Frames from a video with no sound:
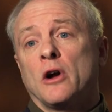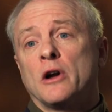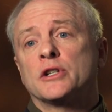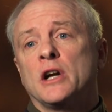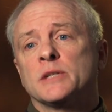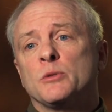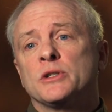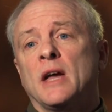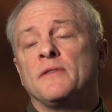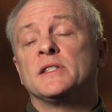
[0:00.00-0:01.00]
large customers
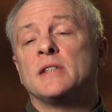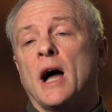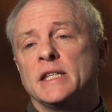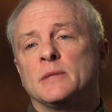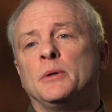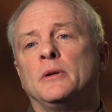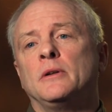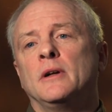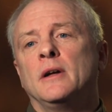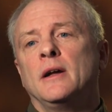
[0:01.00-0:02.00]
have sizable
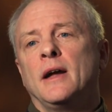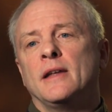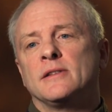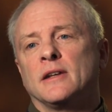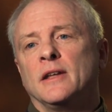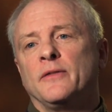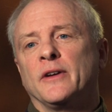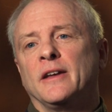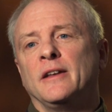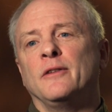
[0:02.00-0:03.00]
and
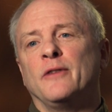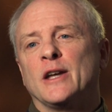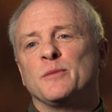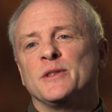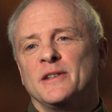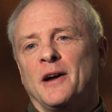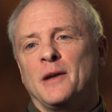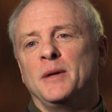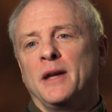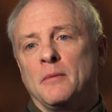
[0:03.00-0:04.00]
significant investments in I
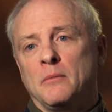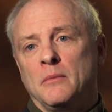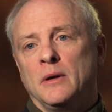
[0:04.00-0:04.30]
B M.